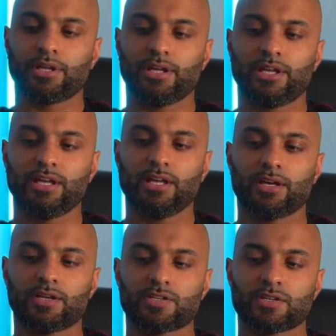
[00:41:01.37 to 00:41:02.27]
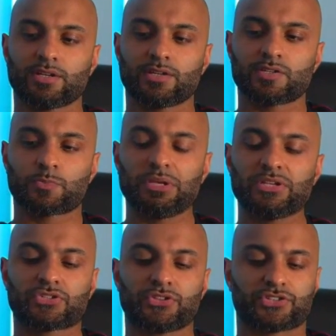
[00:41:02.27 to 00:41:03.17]
he
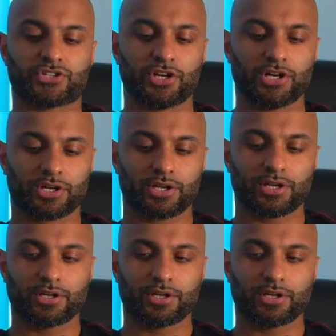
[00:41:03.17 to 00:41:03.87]
speaks to the Turk